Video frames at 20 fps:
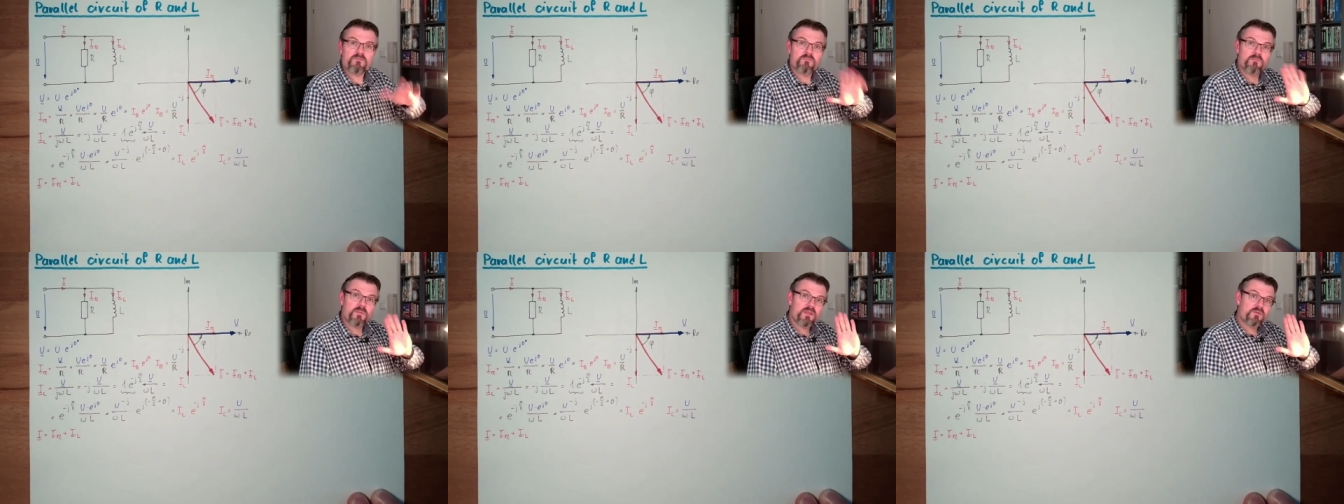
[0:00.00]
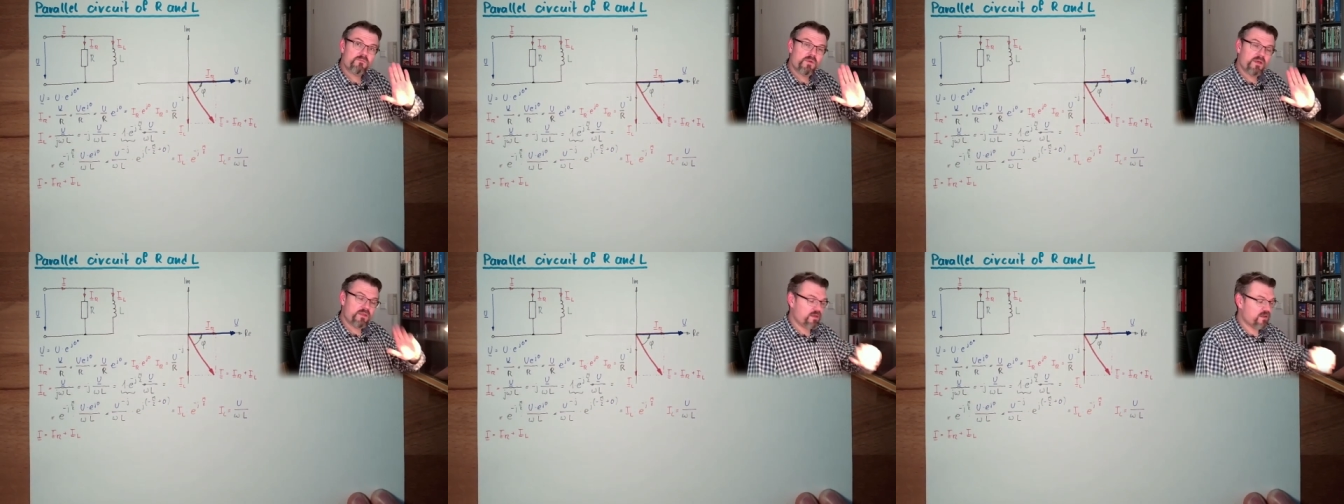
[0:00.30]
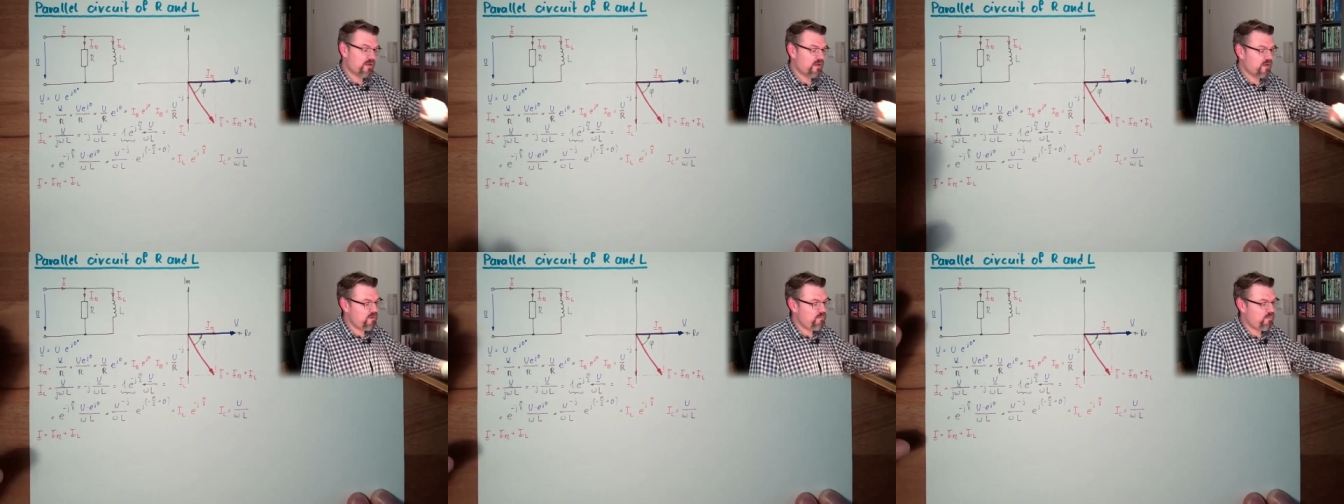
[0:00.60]

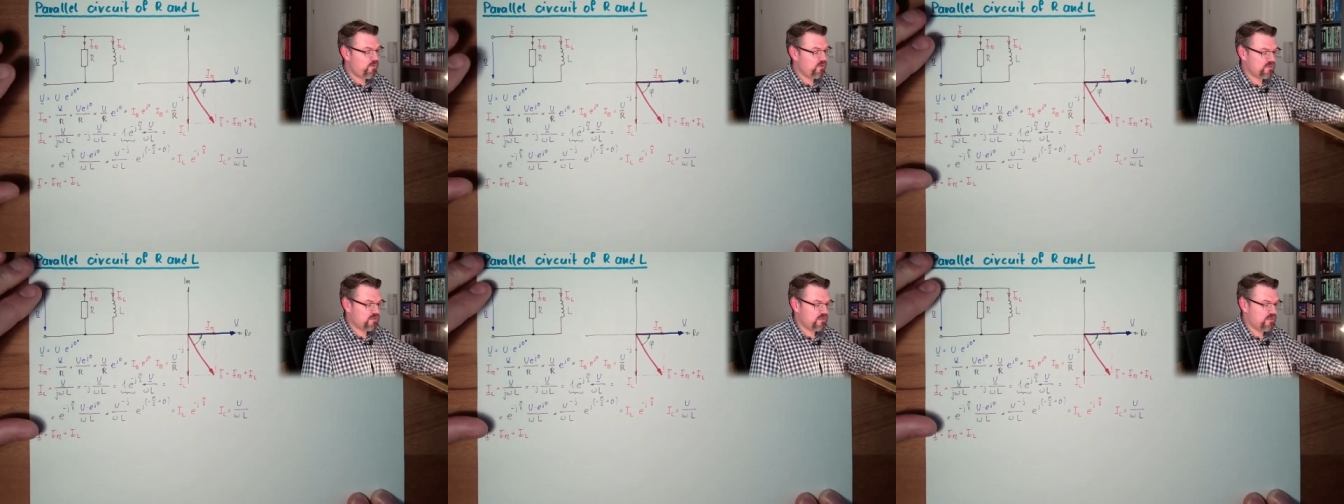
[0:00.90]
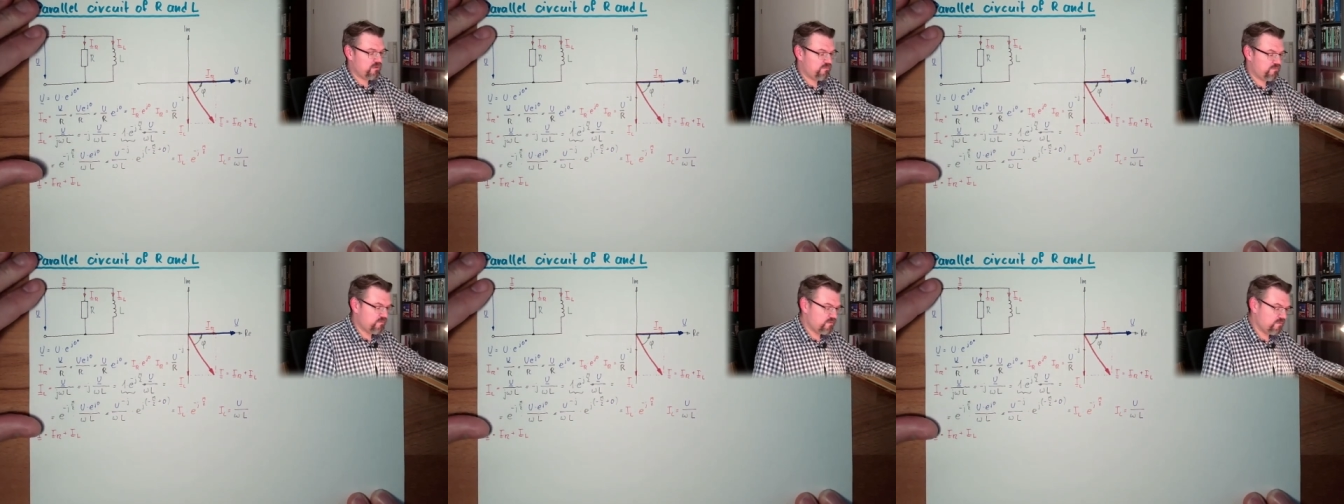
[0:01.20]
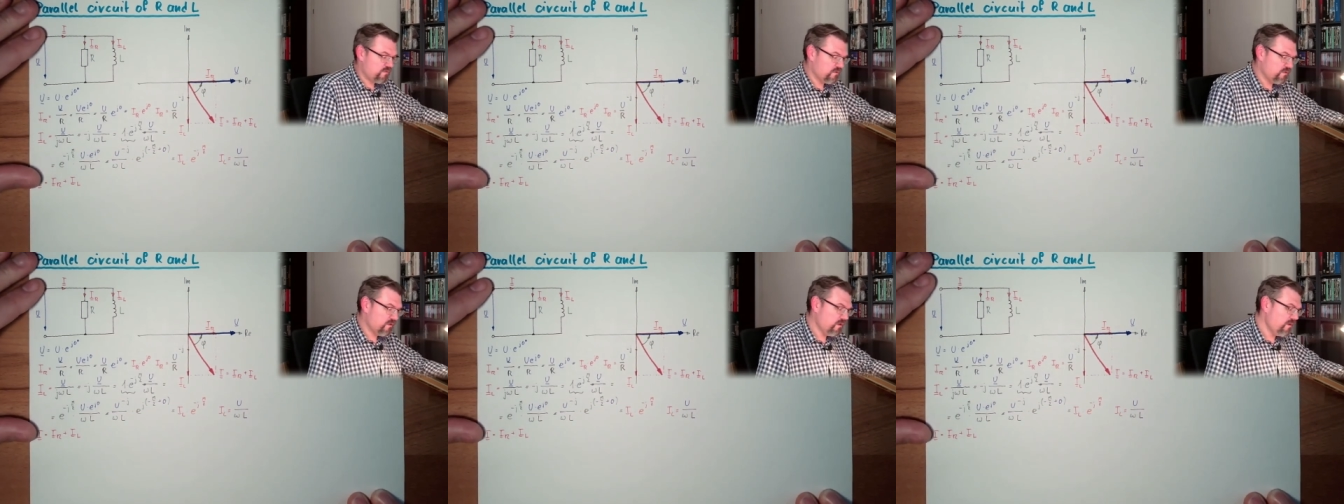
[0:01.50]
mathematically positive.
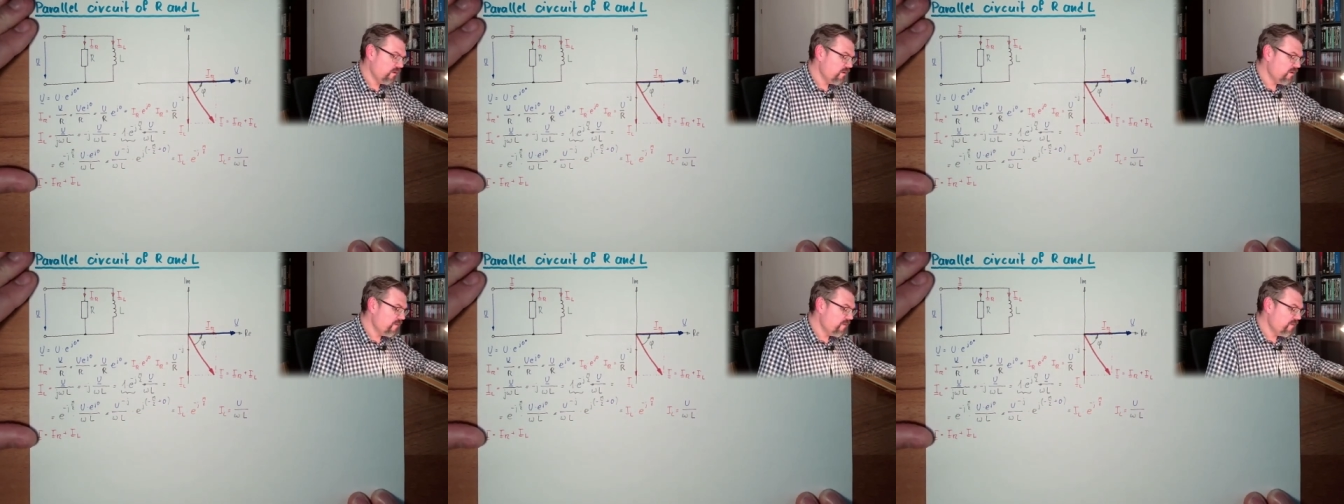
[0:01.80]
Huh?